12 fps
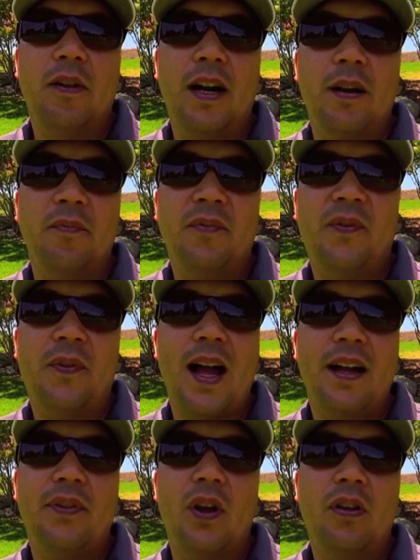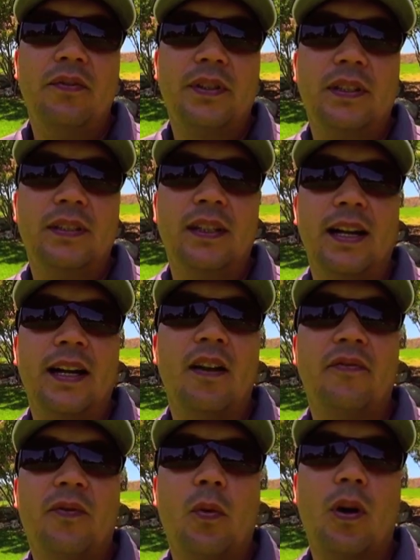I'm 5 over. I
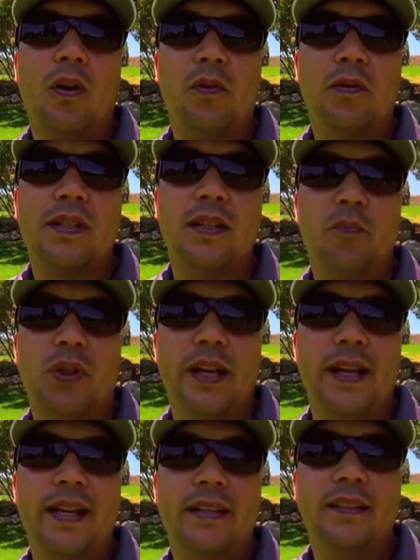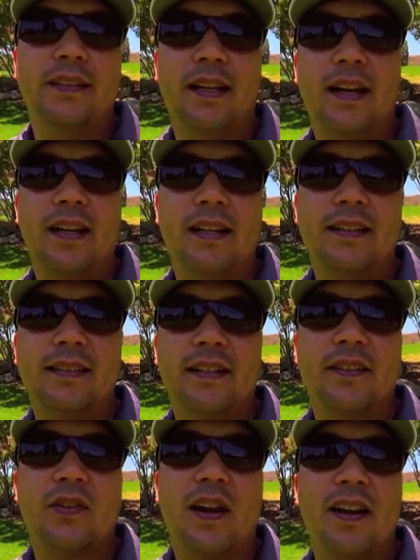got 4 holes to play. I'm
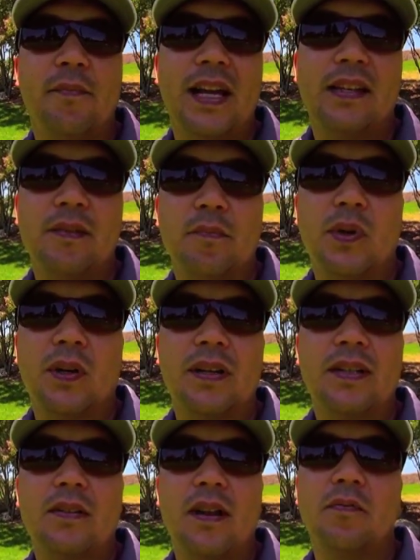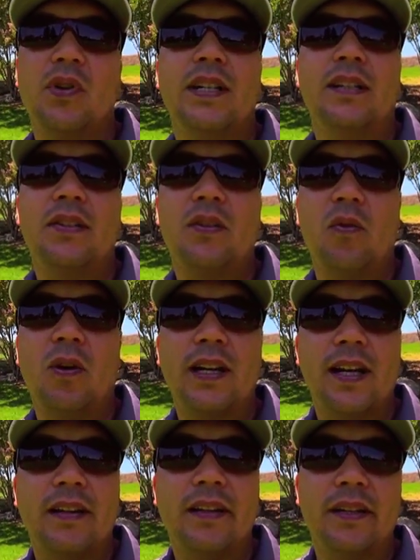going to try and make some birdies, try and bring the score
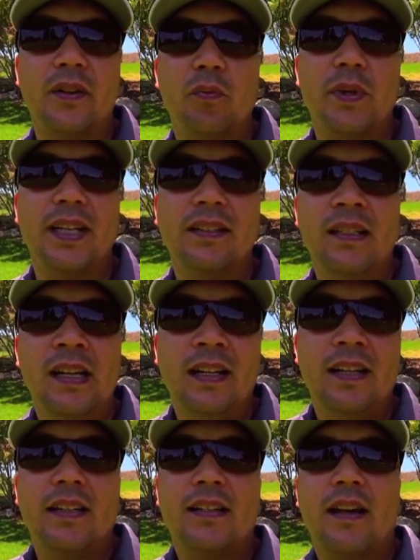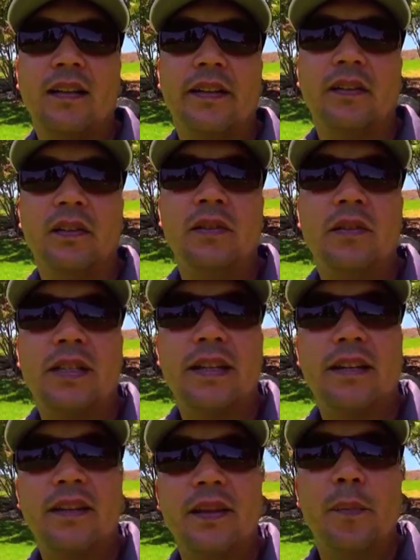down a little bit. Got a little loose
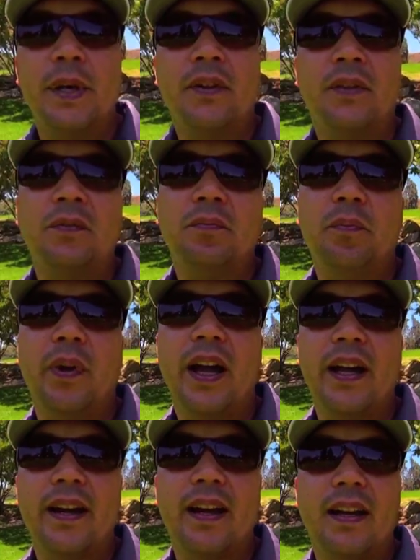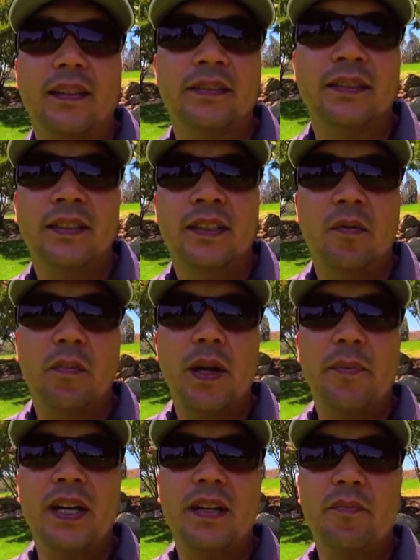there in the middle, but
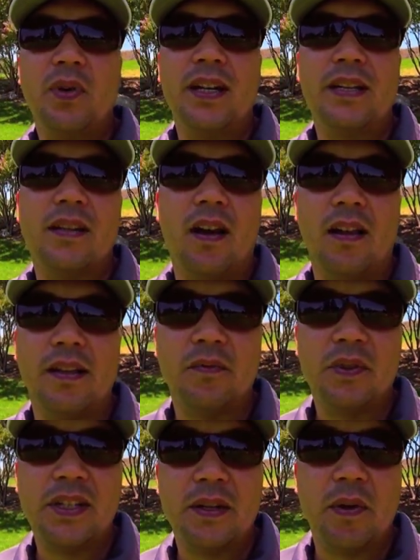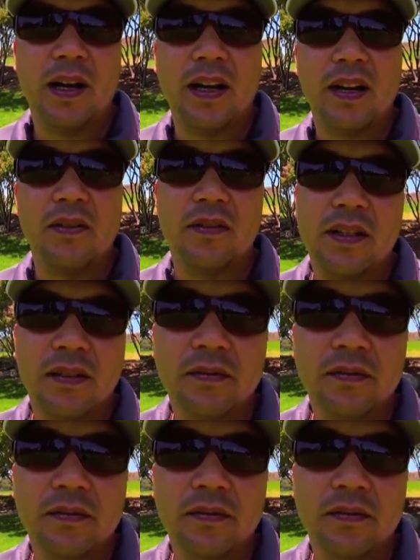I'm hitting it pretty solid. We'll see where it goes.